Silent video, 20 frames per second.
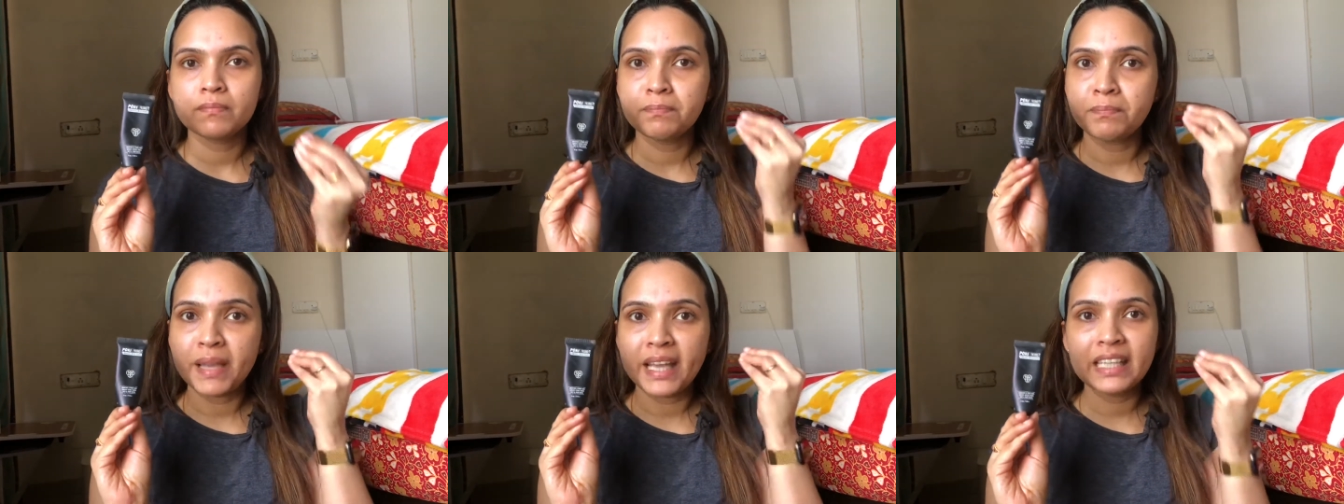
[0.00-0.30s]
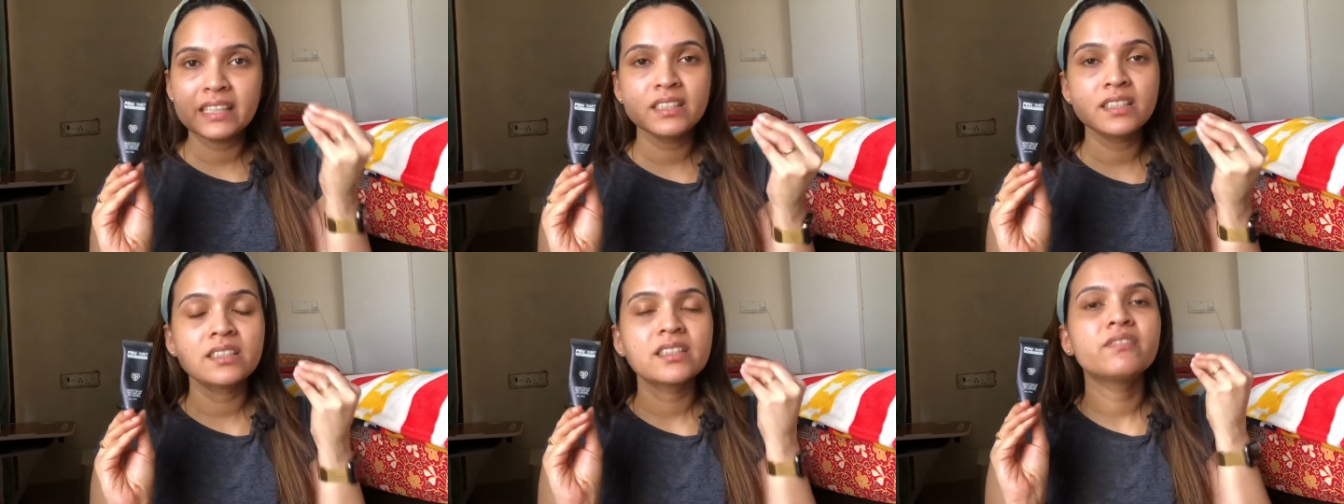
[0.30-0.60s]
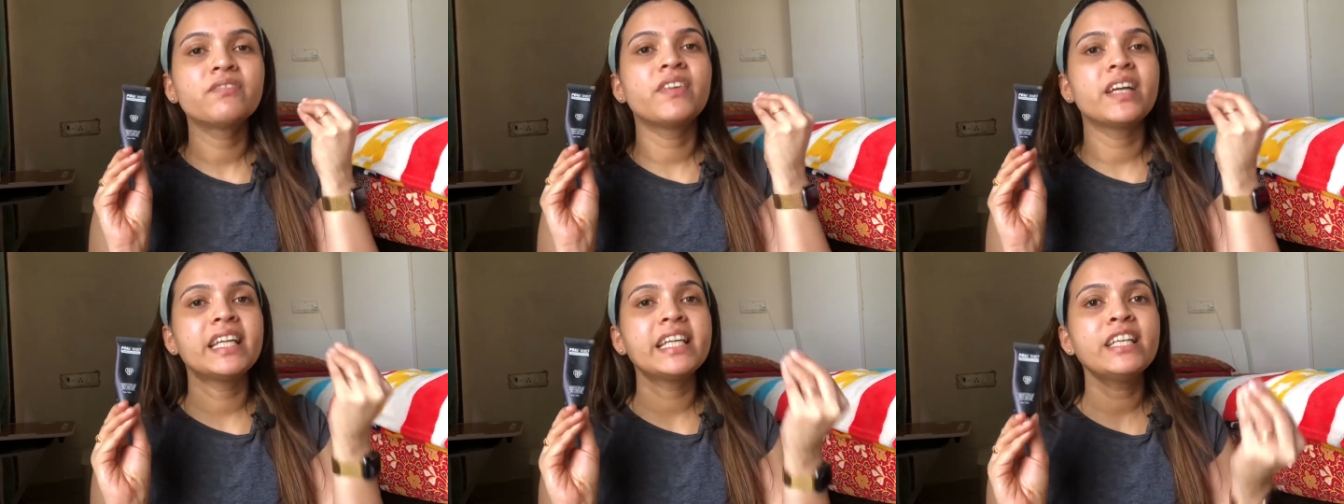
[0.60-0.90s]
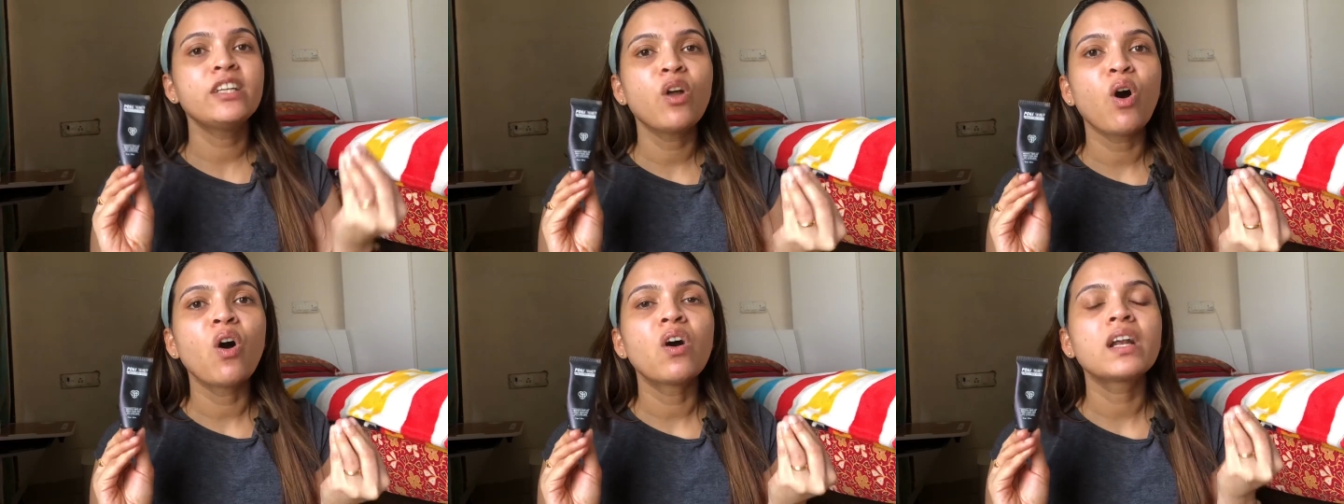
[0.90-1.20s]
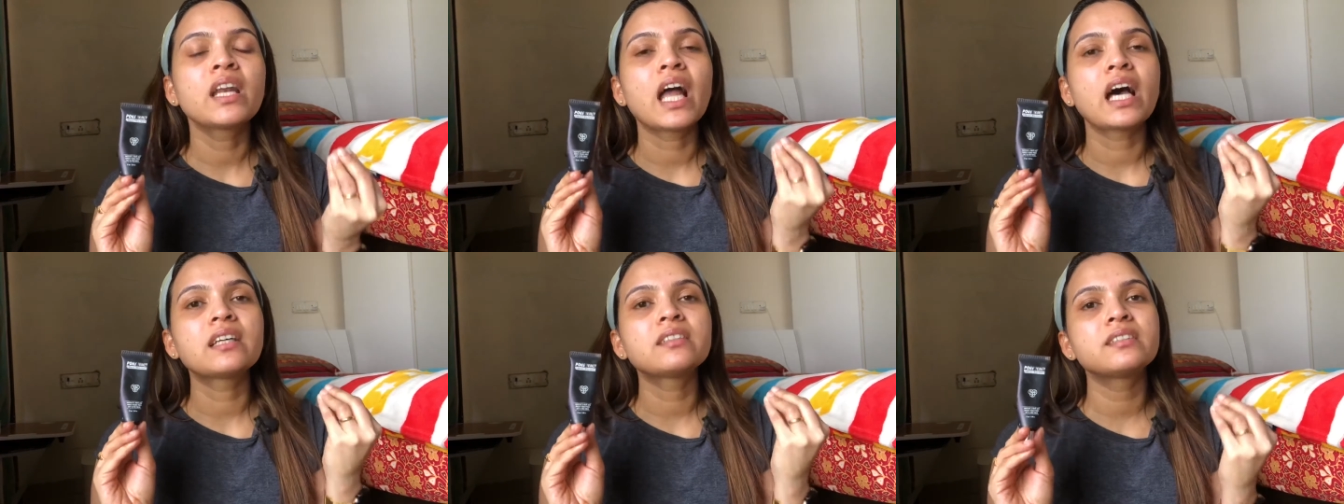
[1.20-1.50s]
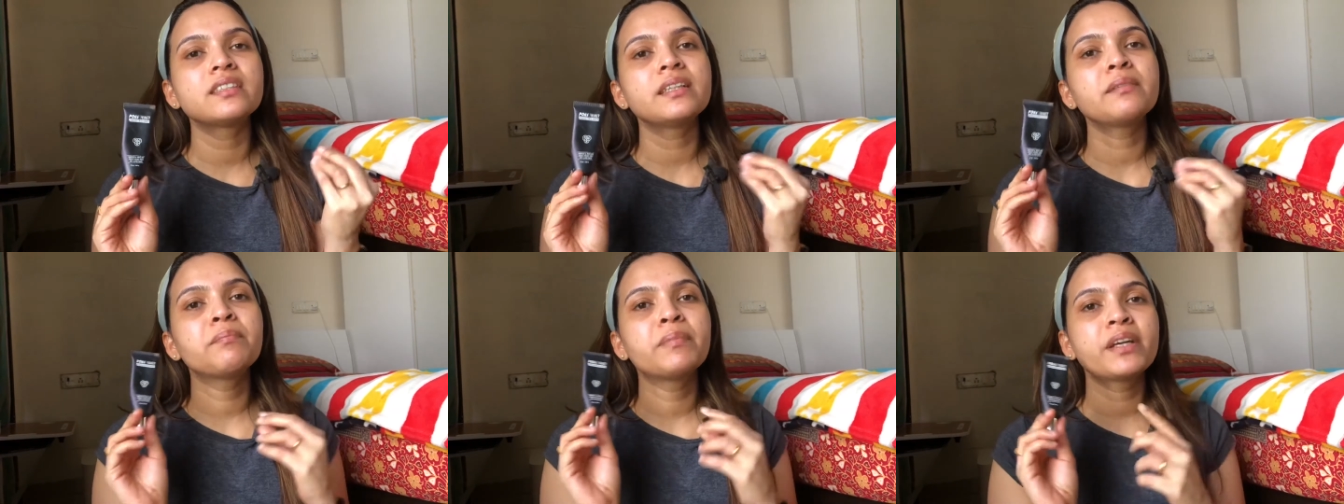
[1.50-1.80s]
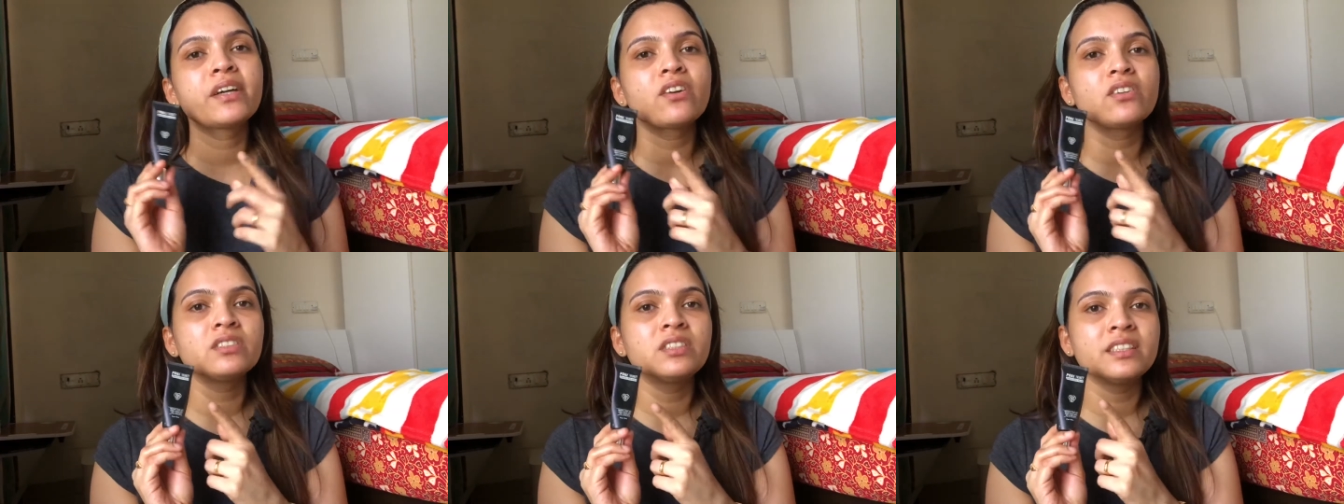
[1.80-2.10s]
base very long lasting
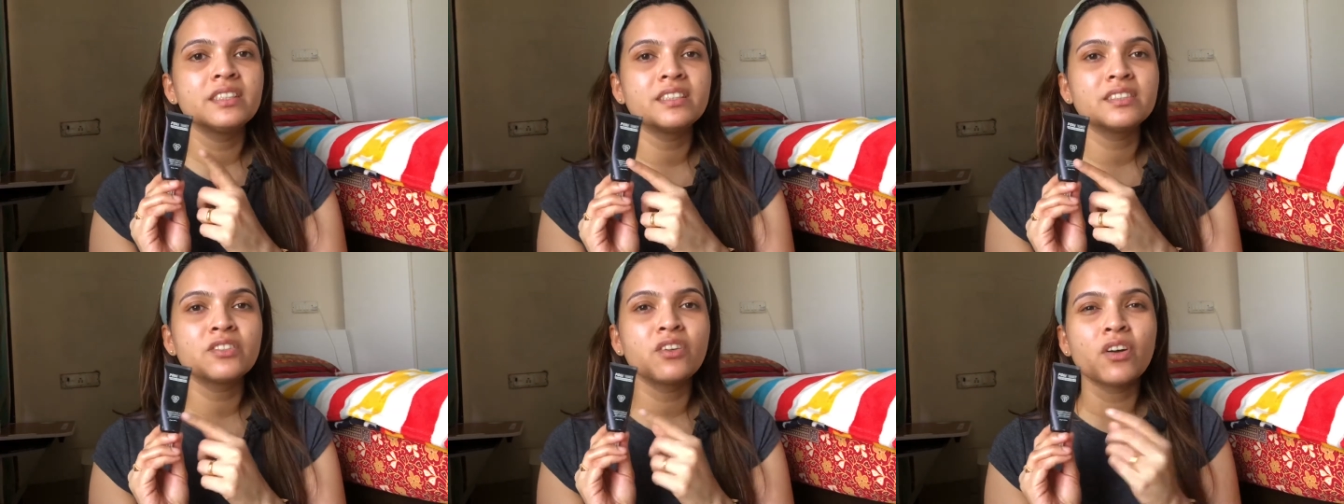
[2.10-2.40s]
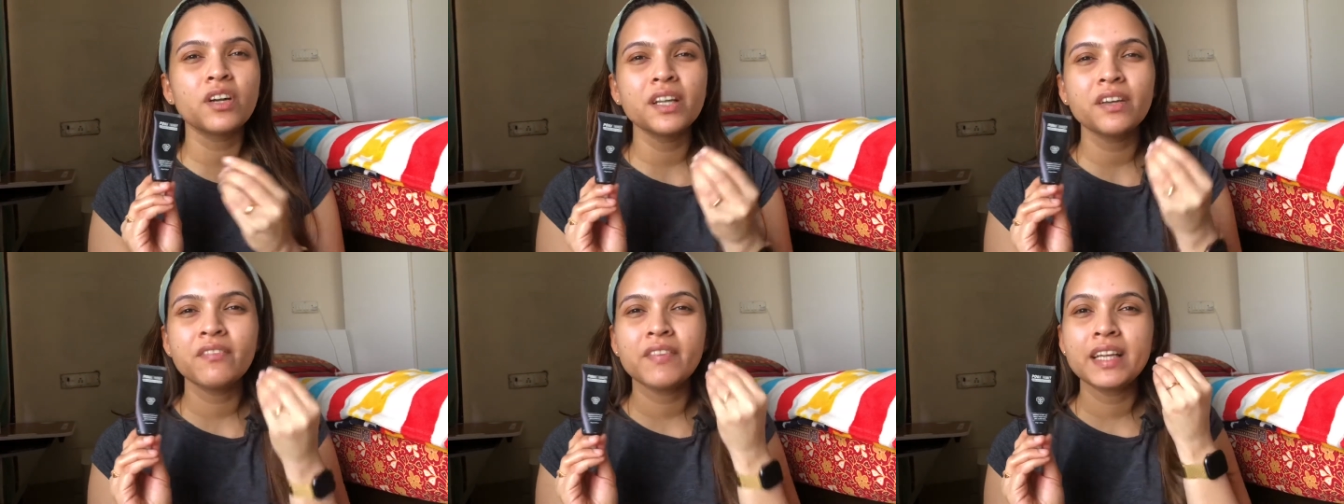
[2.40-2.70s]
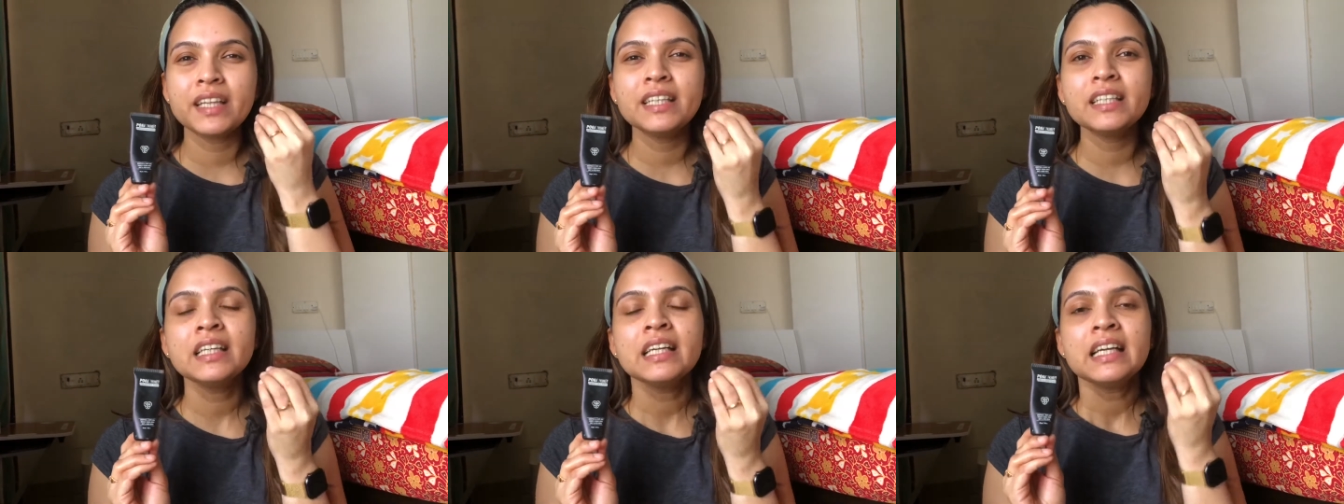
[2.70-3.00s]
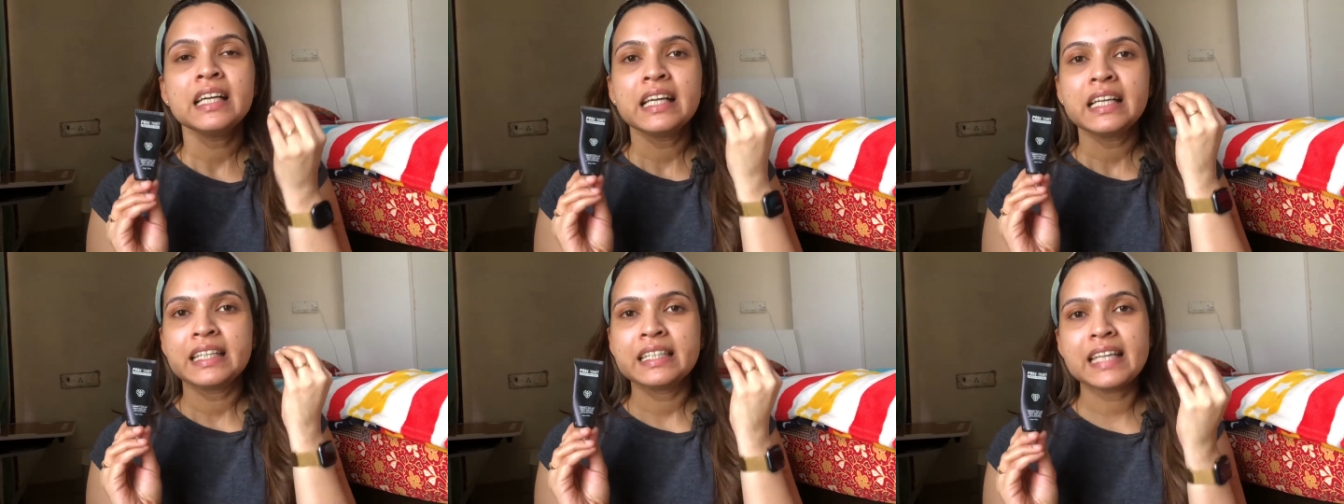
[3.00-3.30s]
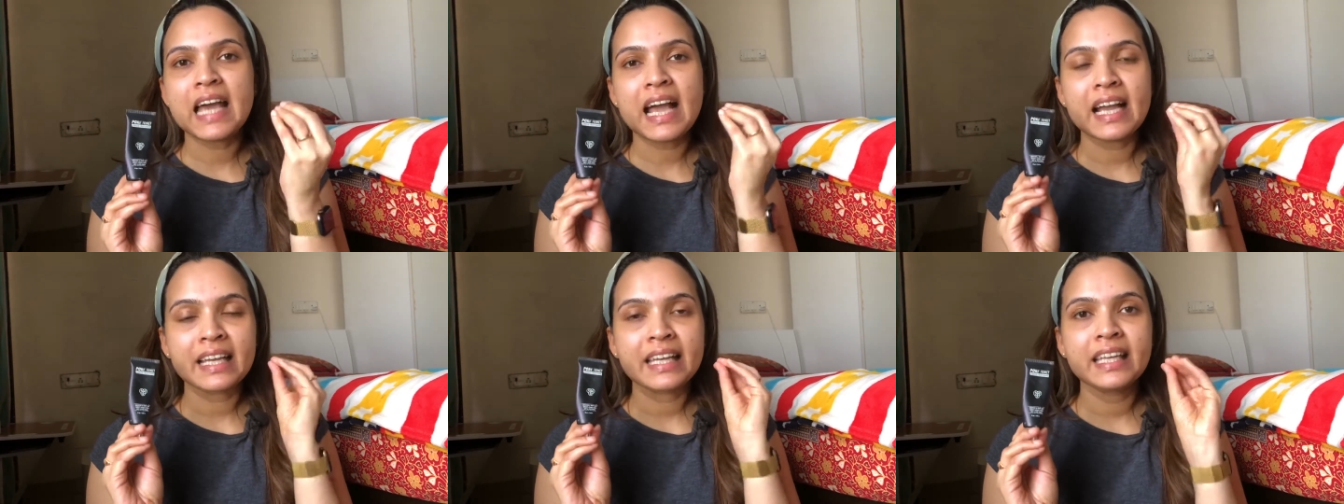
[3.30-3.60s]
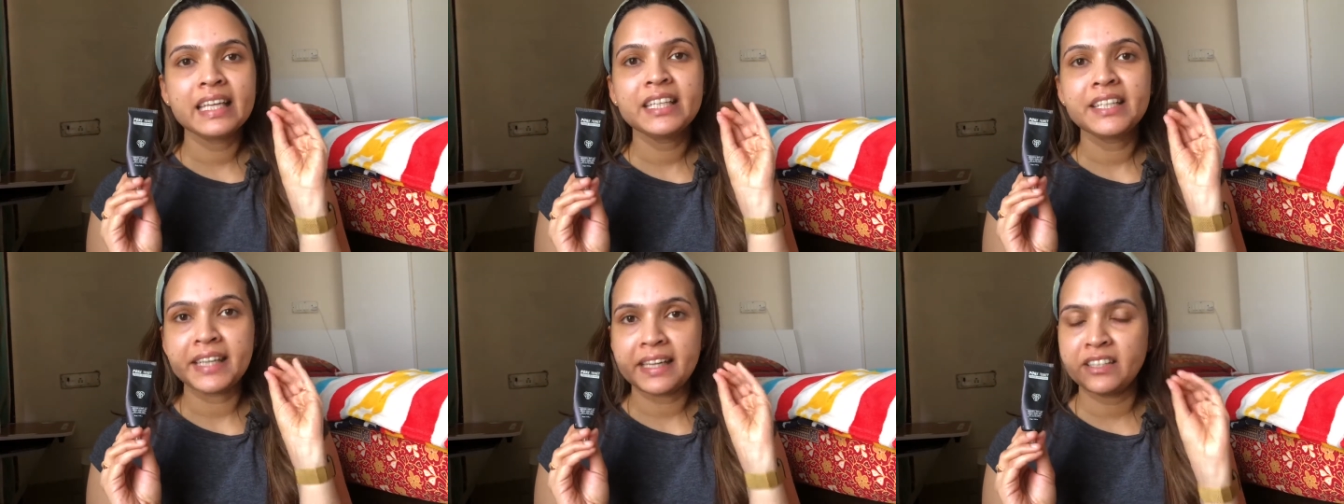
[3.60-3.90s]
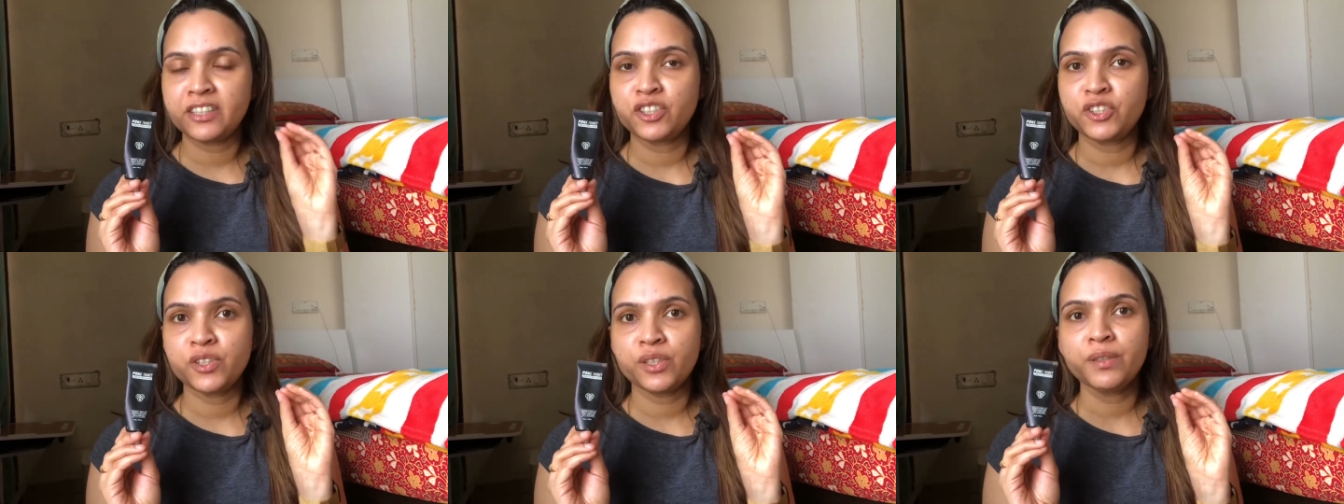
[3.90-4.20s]
because it has got a very tacky
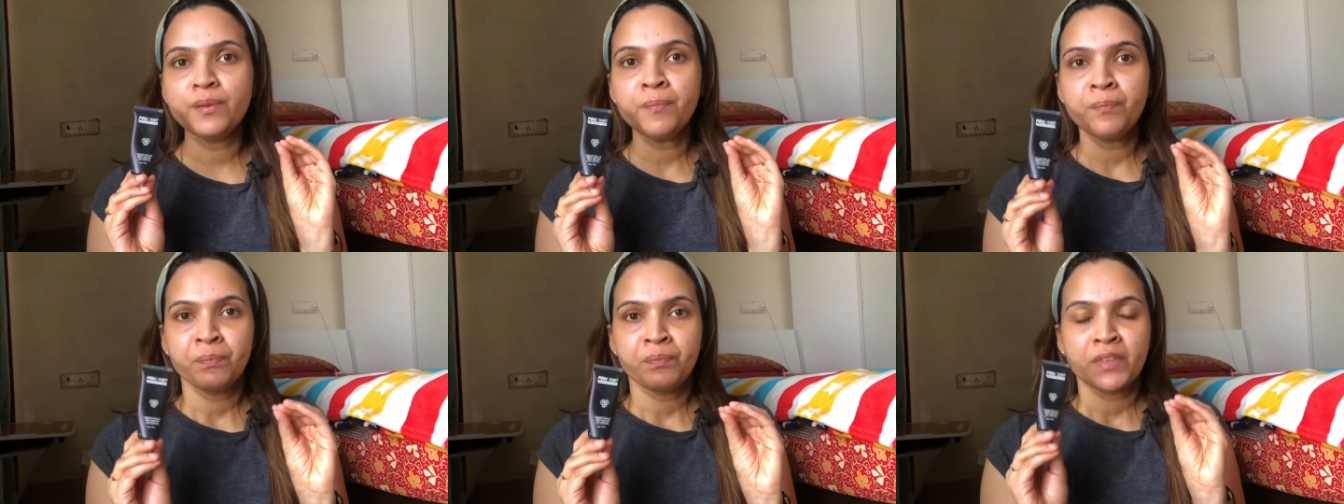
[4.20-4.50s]
texture.